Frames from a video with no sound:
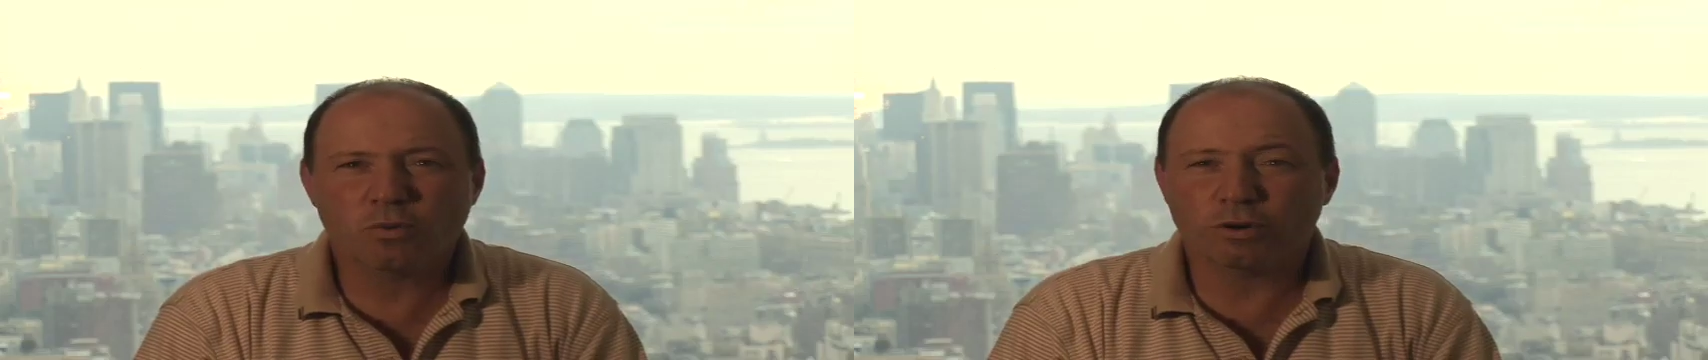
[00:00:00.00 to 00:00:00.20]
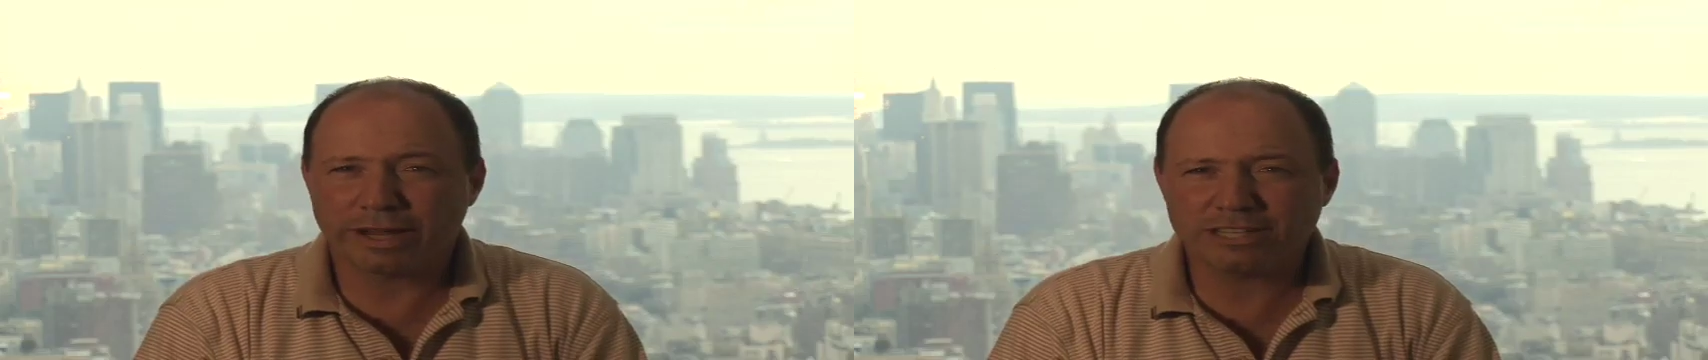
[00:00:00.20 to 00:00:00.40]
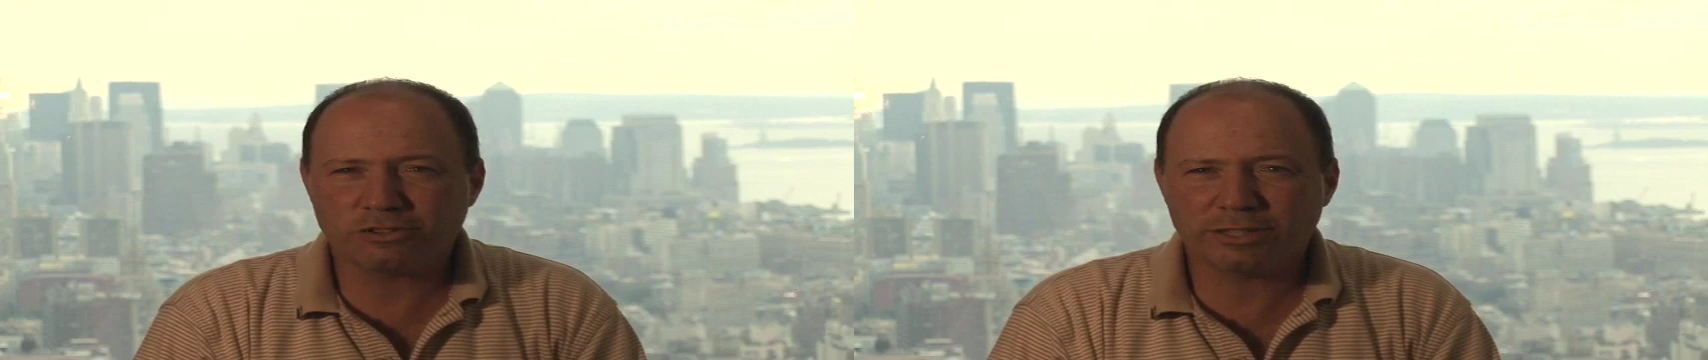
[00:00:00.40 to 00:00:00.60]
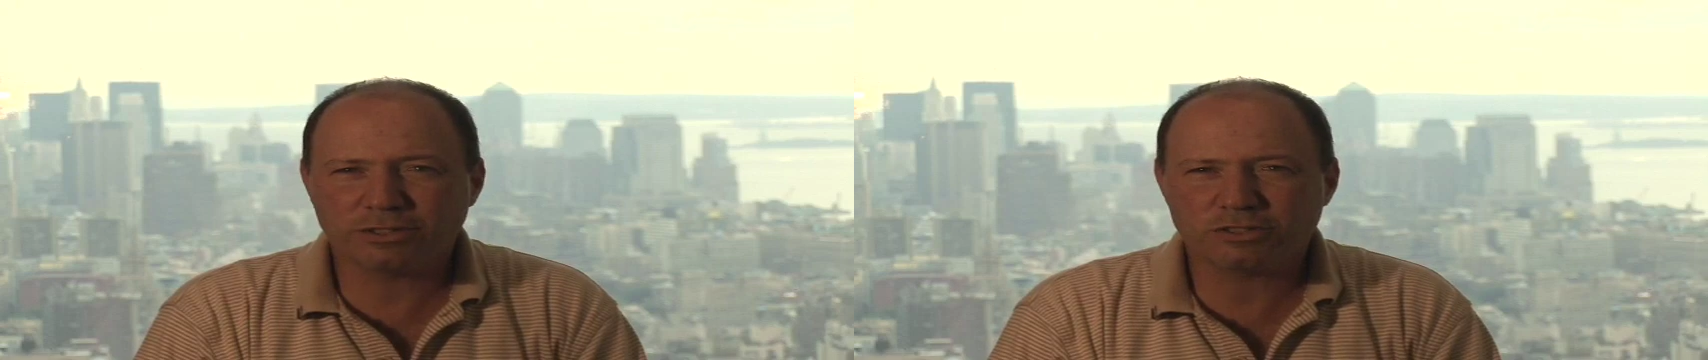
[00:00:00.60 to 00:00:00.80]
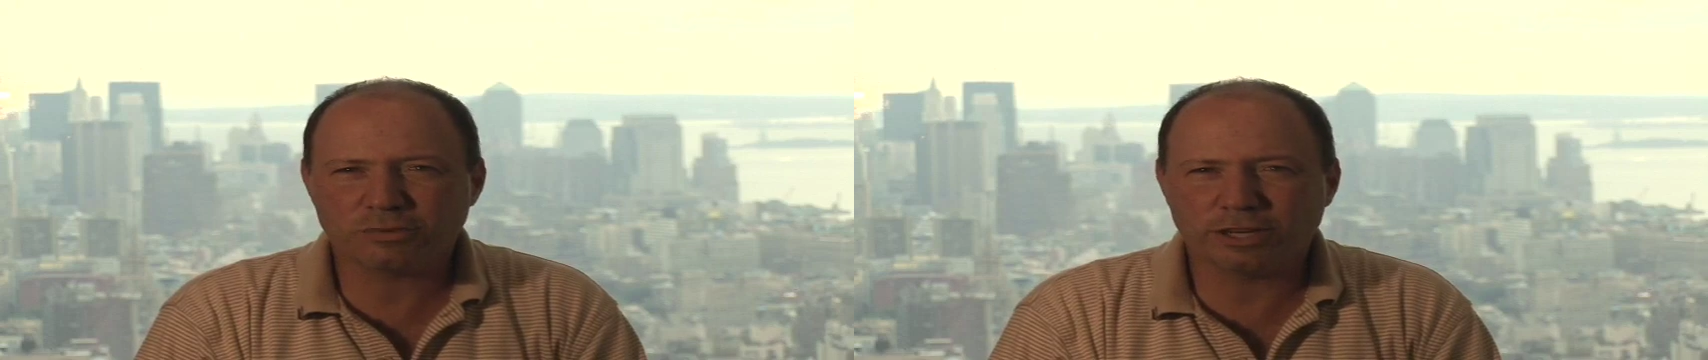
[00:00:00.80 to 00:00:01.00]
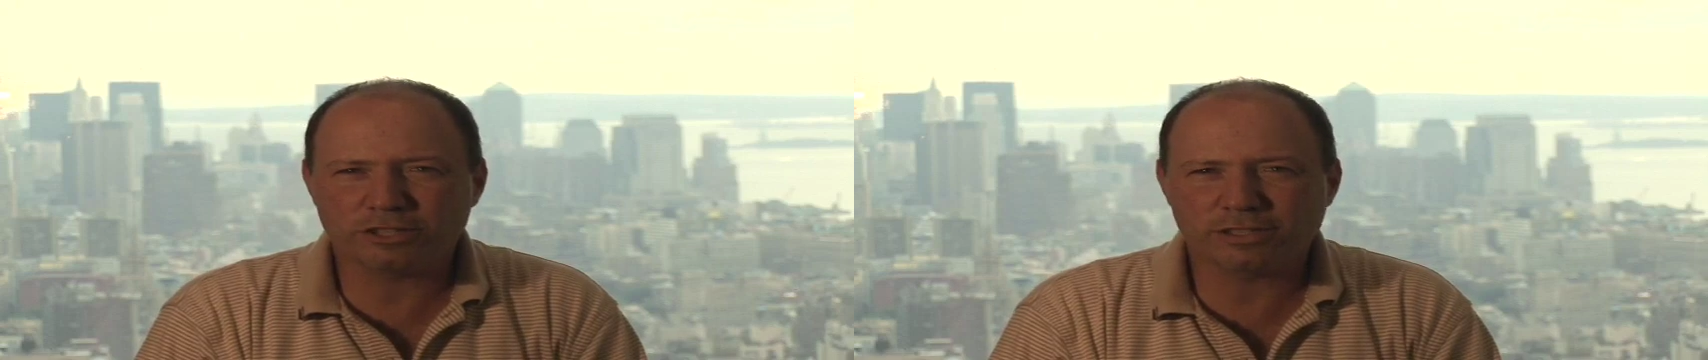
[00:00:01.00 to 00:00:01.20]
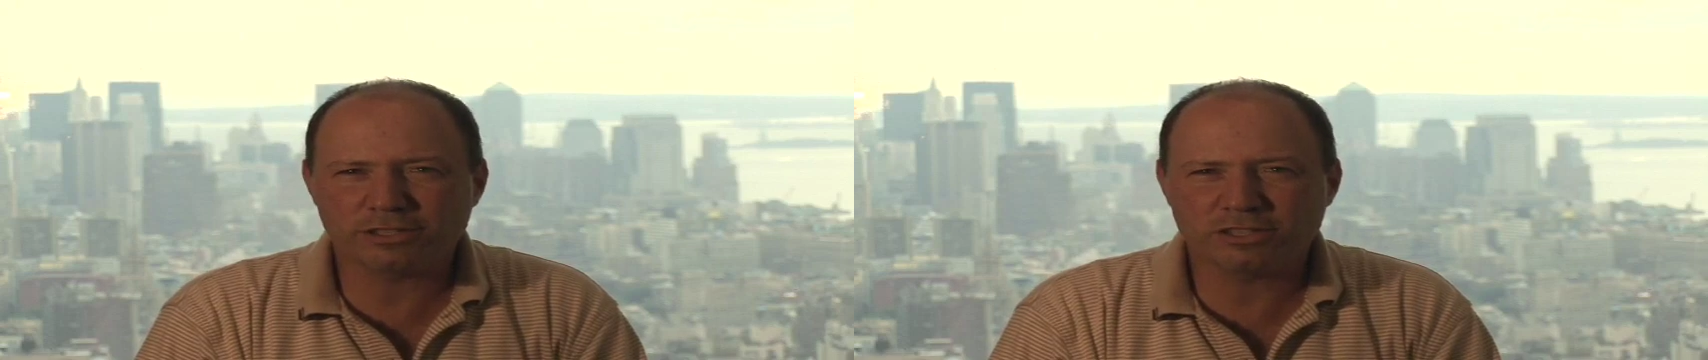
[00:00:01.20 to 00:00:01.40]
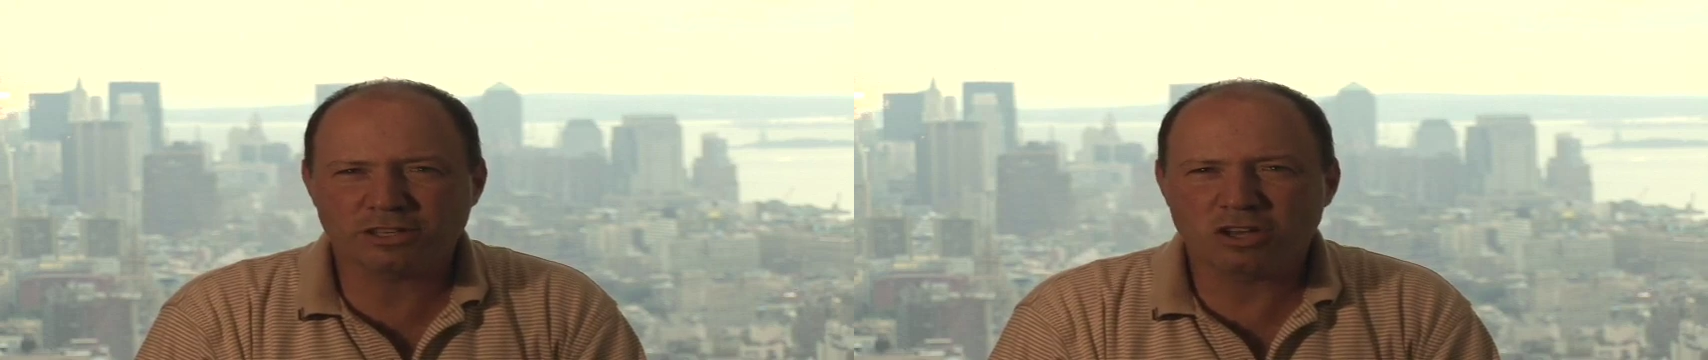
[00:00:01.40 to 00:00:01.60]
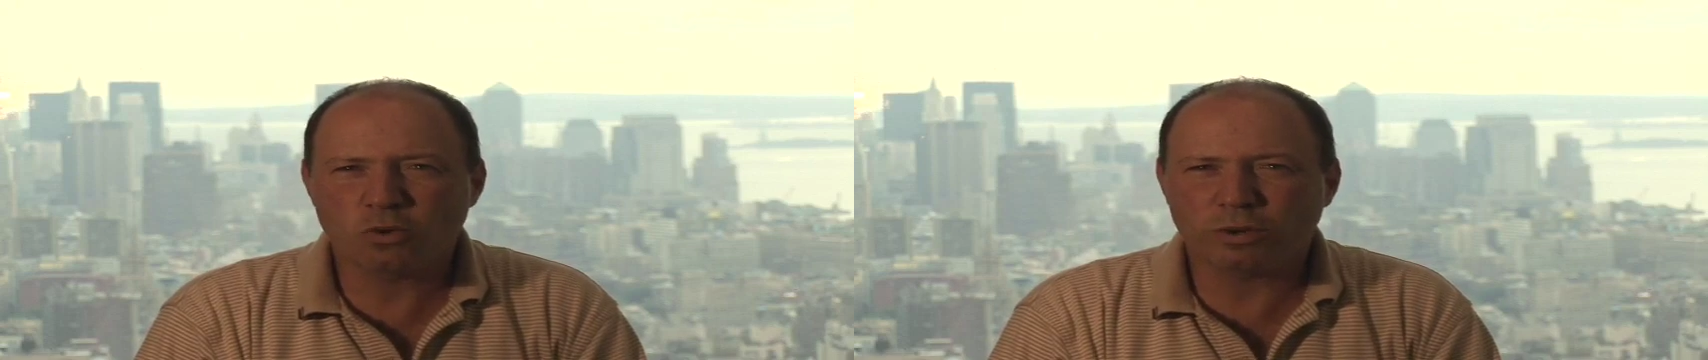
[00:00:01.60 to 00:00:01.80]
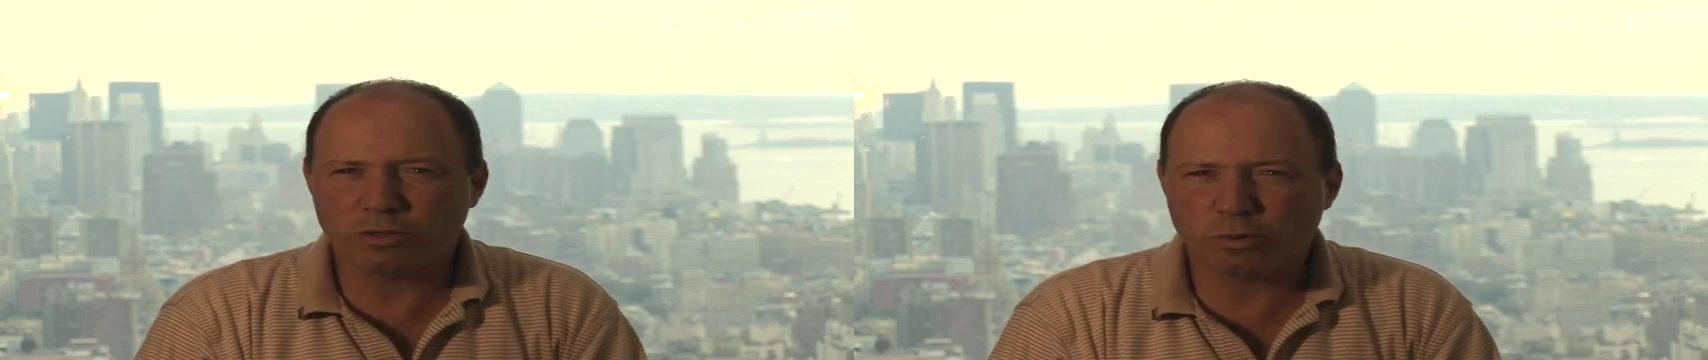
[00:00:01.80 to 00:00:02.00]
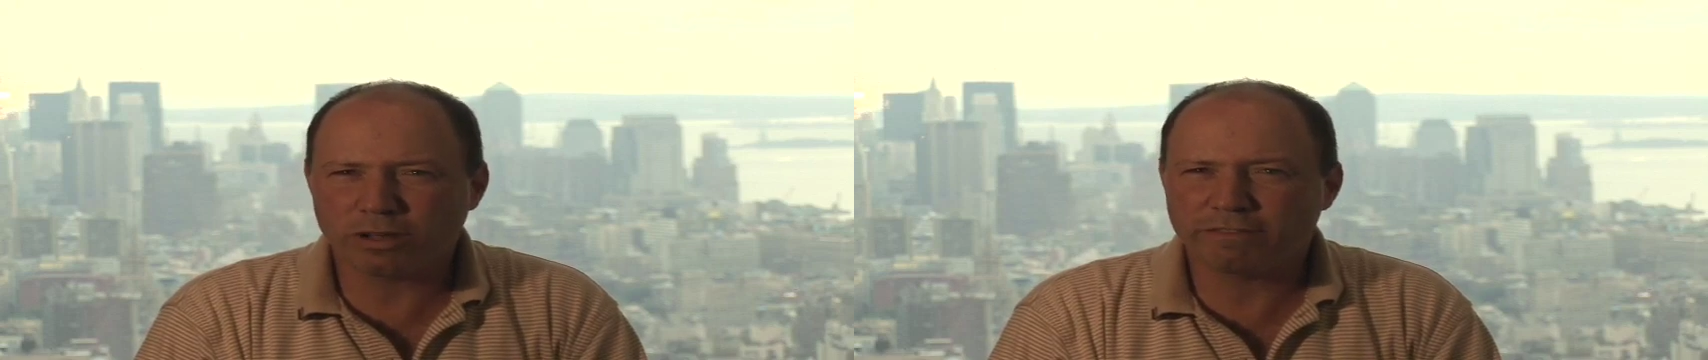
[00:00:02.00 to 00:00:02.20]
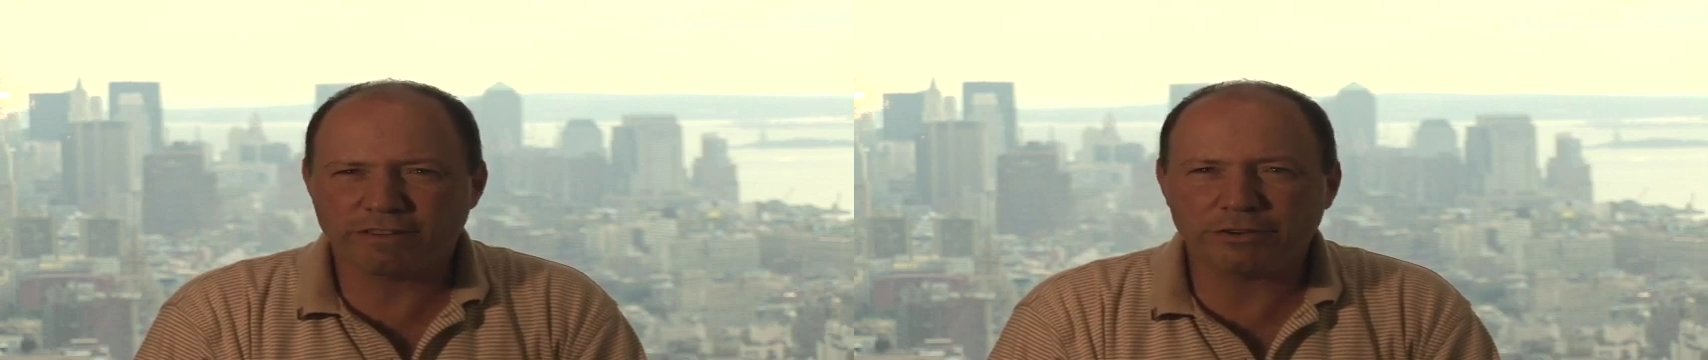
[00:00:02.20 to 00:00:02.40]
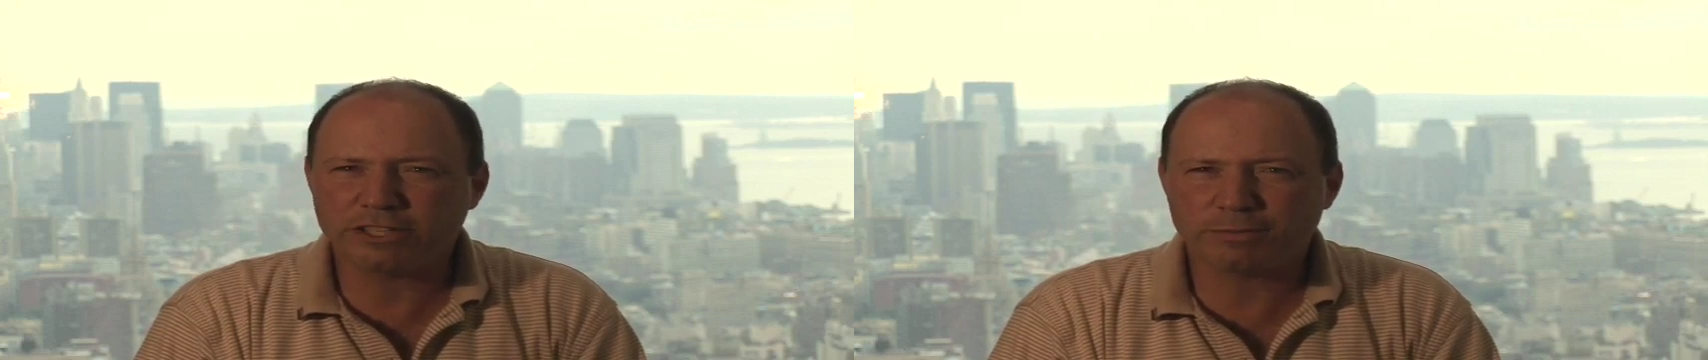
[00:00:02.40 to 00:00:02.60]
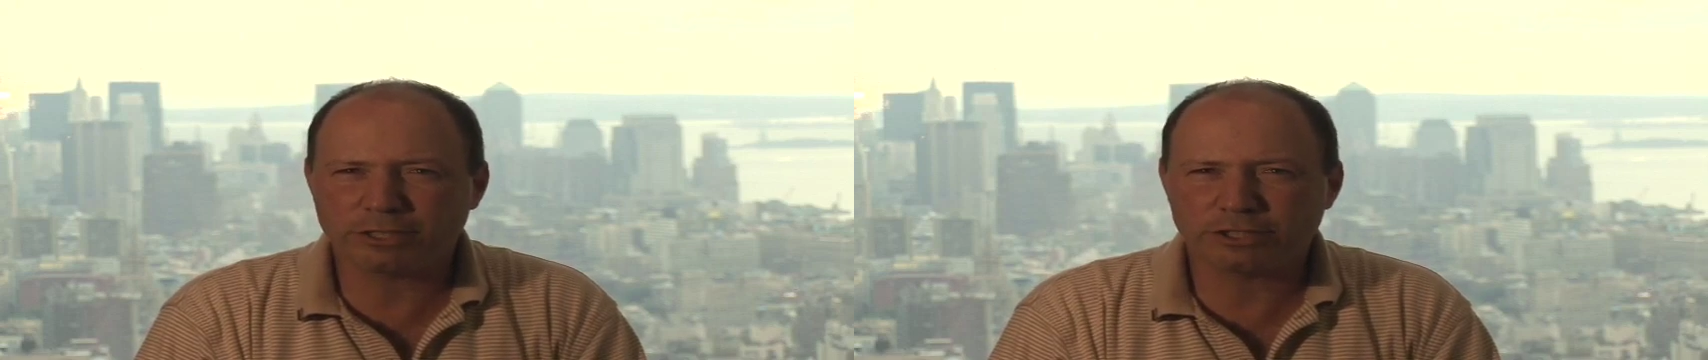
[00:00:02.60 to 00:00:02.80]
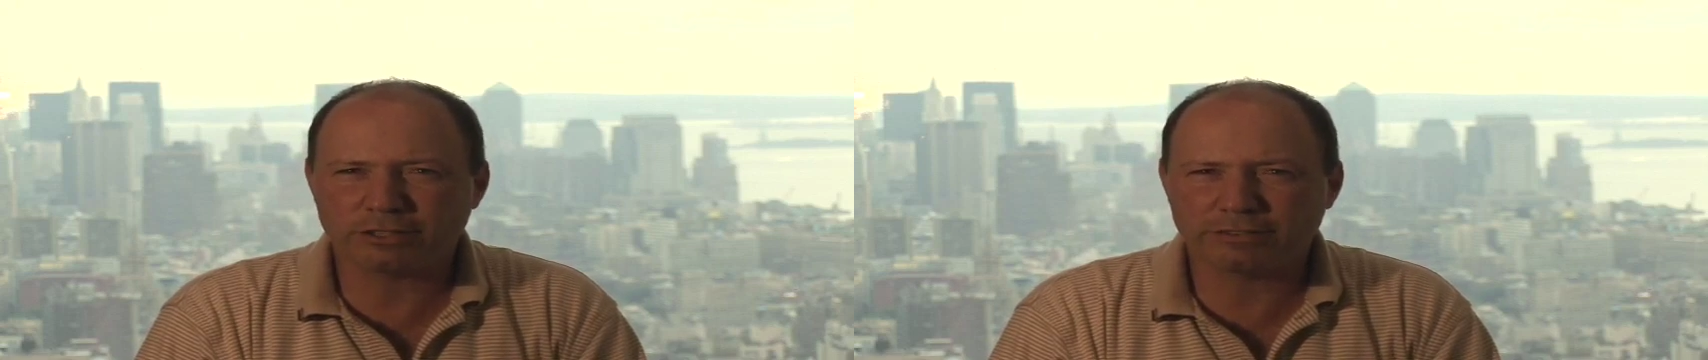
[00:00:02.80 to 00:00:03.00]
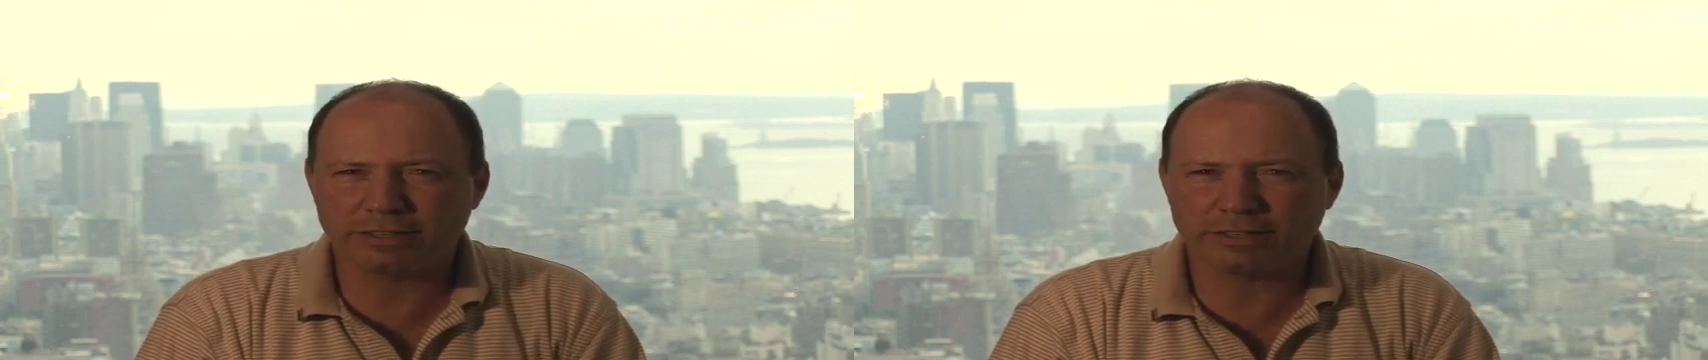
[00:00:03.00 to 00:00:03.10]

We're answering those questions with one very special